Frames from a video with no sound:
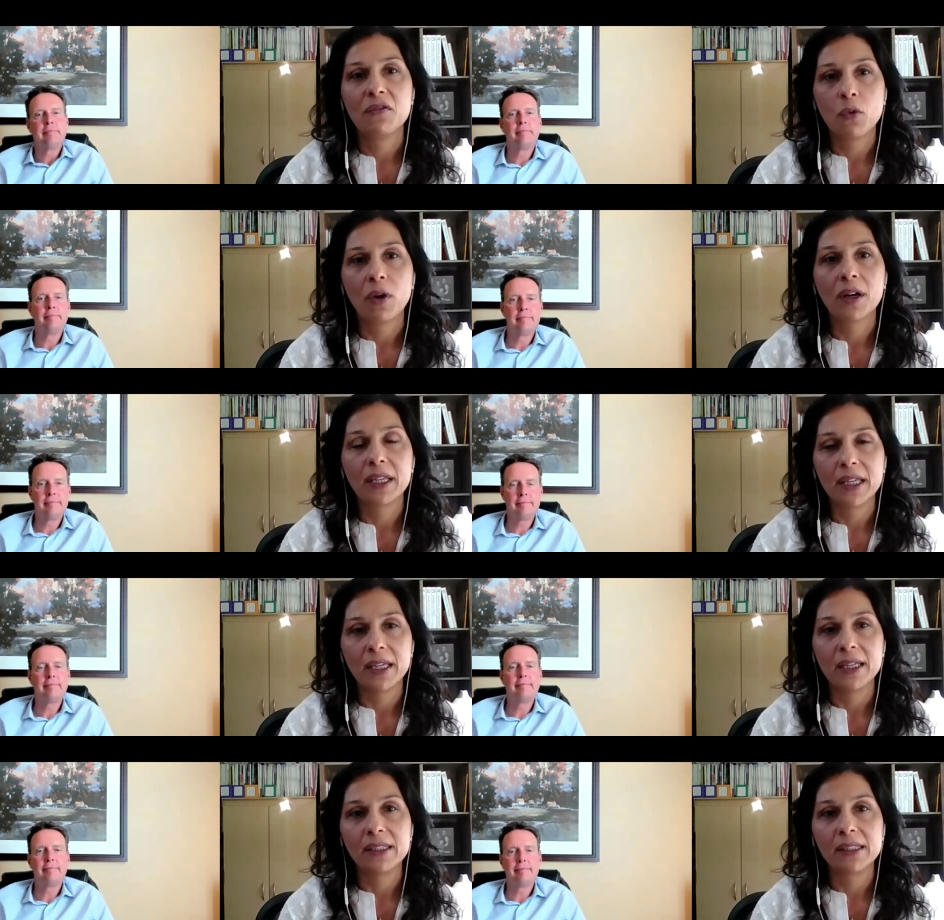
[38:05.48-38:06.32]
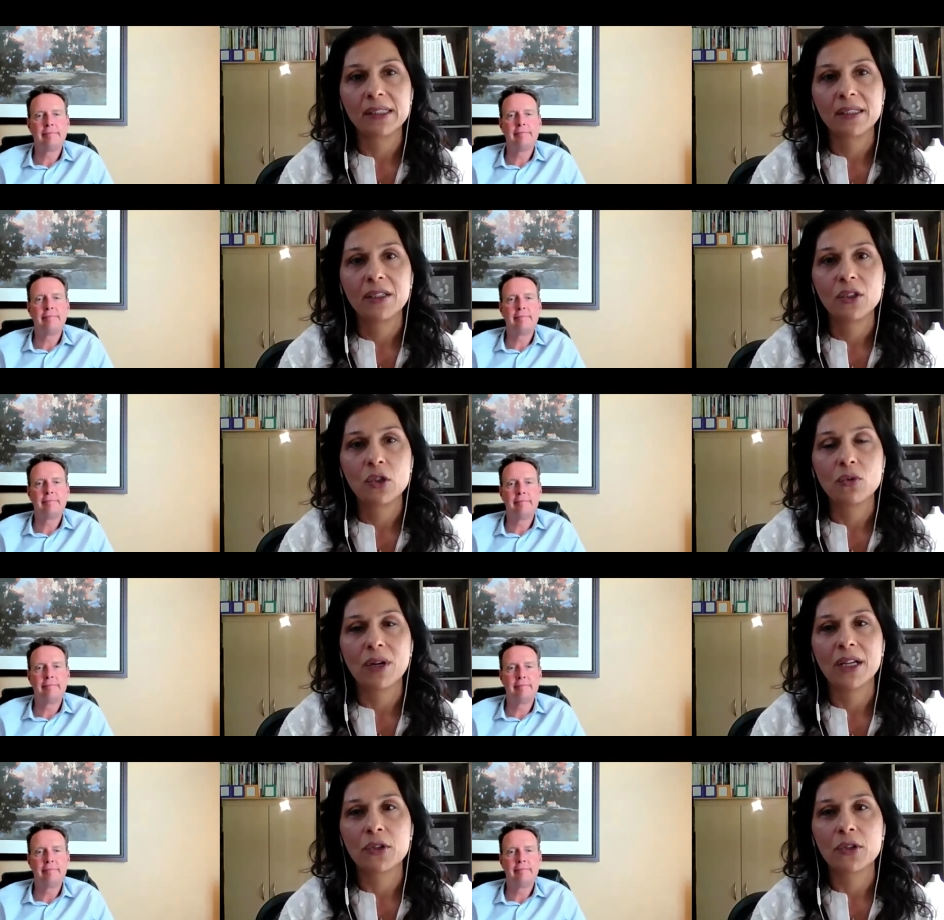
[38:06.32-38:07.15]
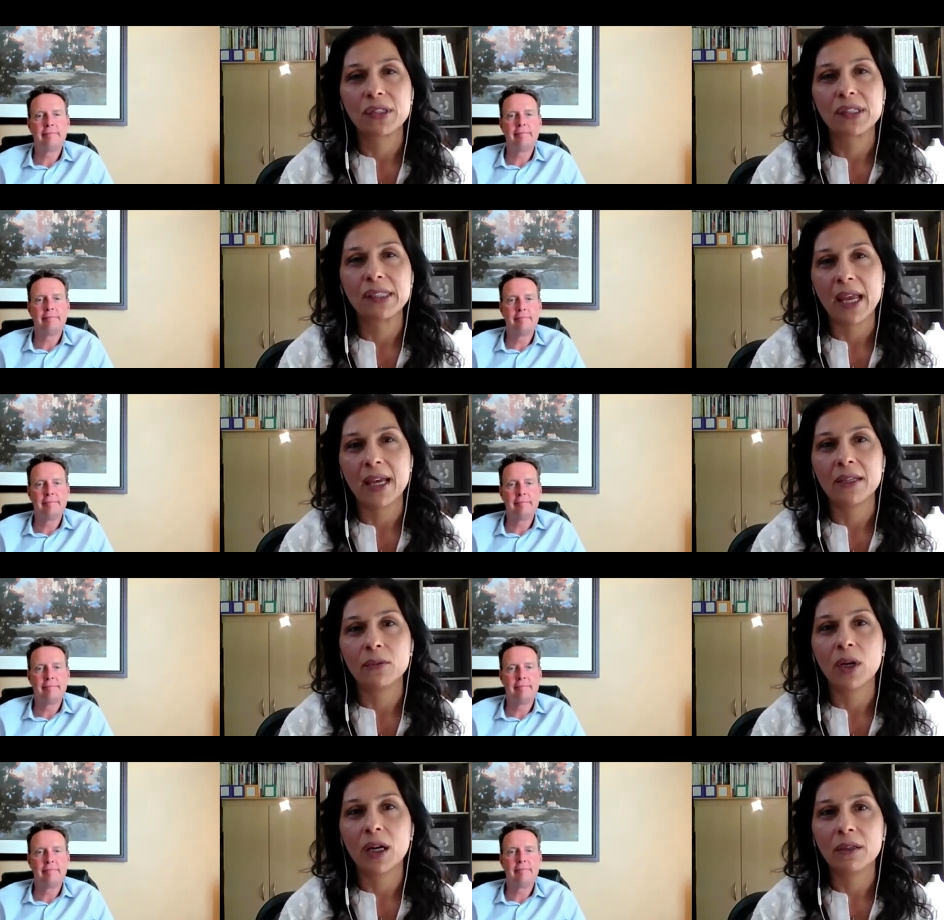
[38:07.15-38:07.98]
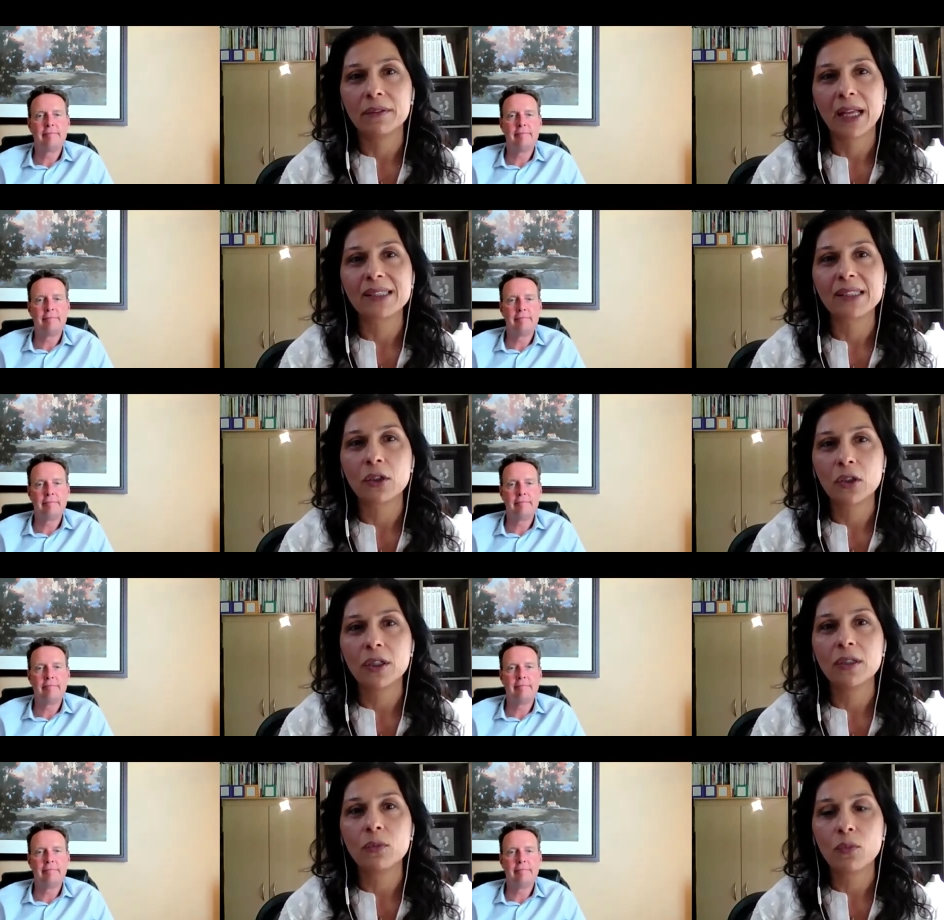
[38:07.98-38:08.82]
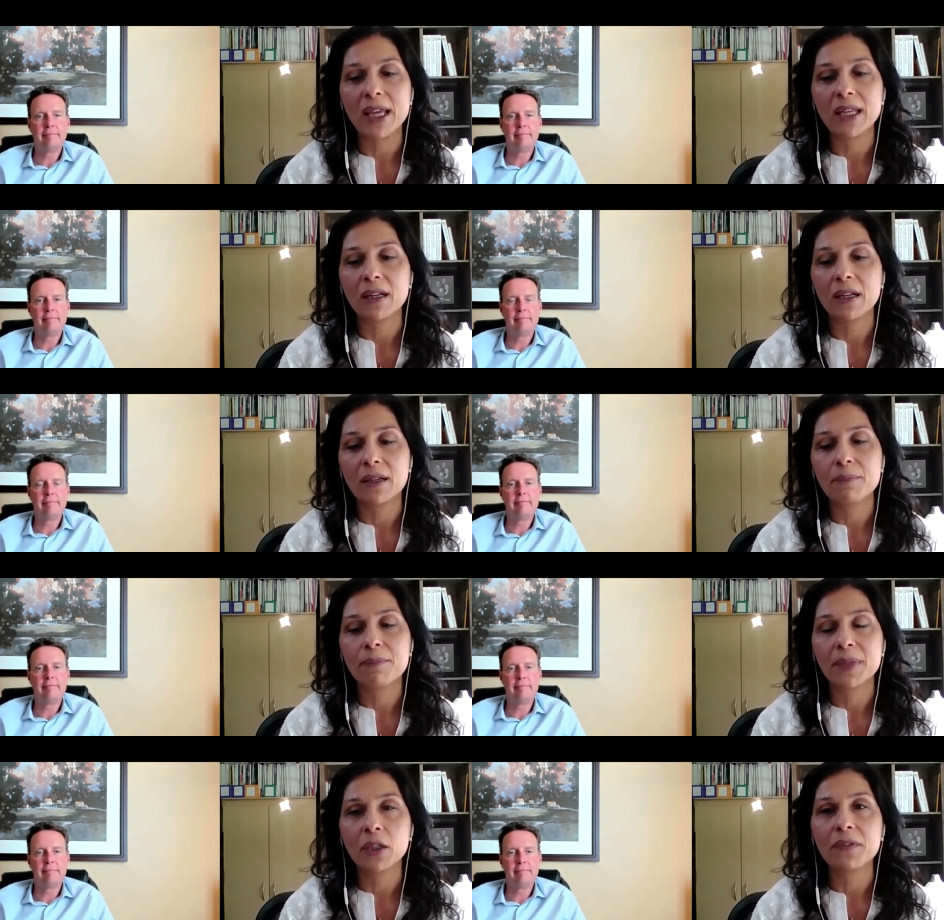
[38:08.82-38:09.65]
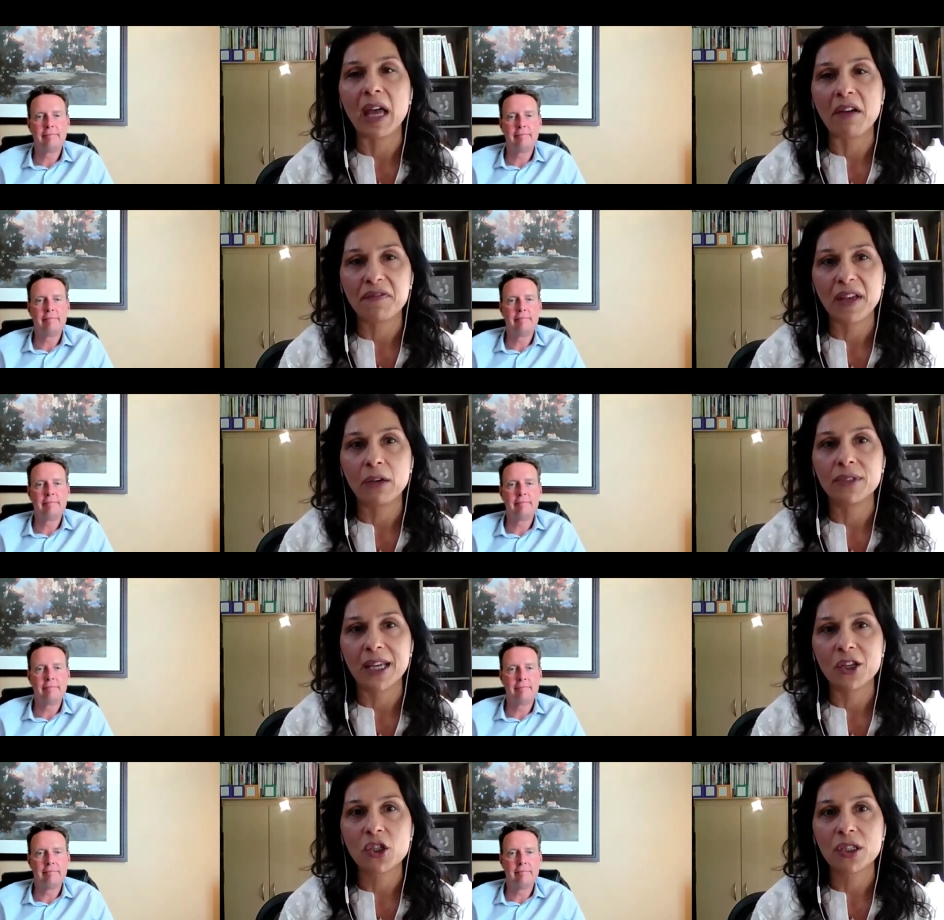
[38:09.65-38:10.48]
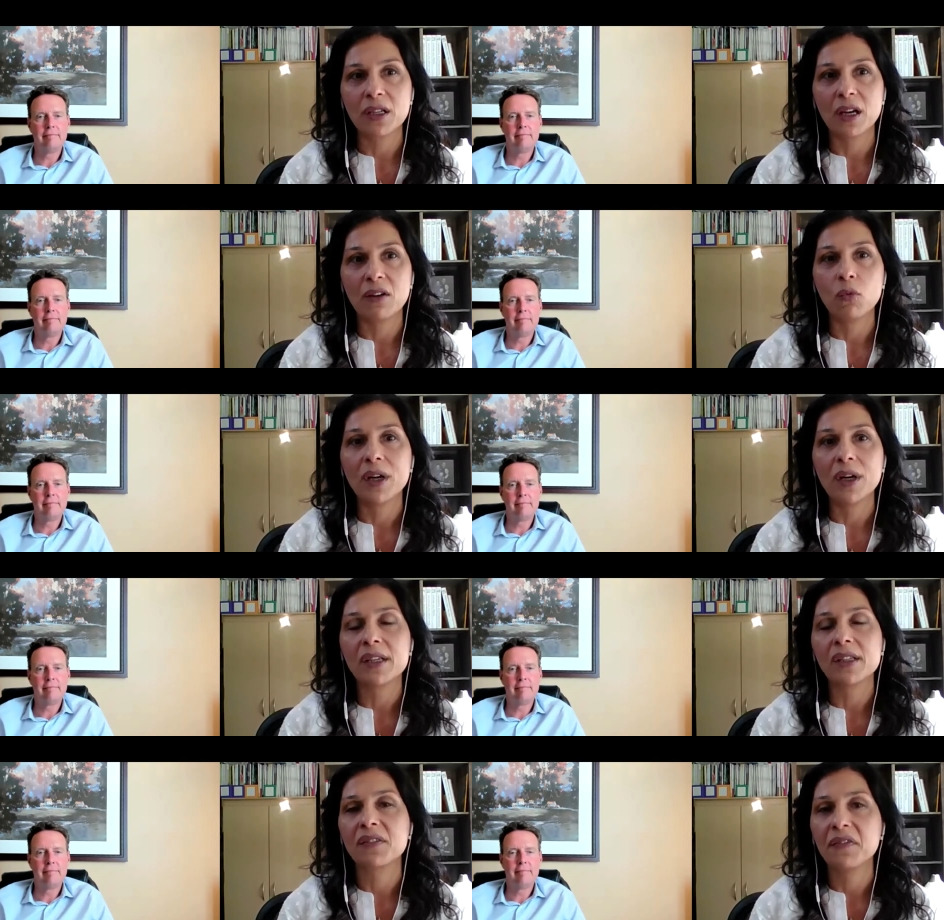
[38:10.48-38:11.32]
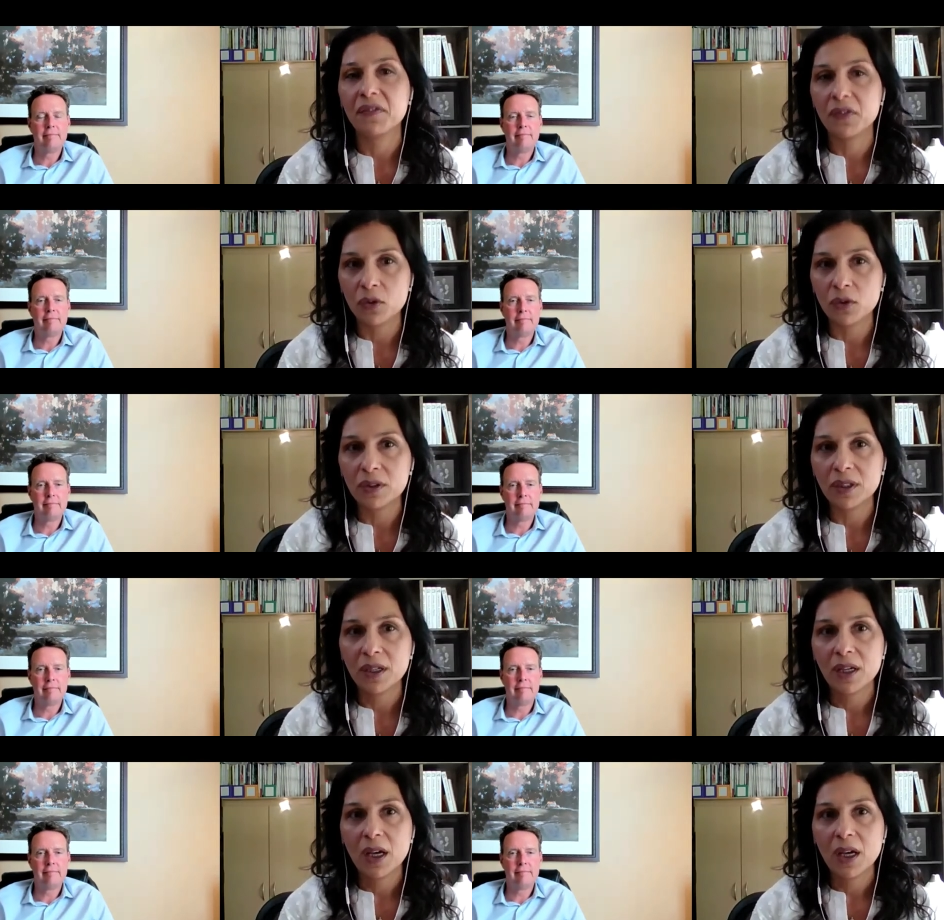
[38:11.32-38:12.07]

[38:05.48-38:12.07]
Speaker 1: for kids to understand well that's a good way to build that foundation of what is food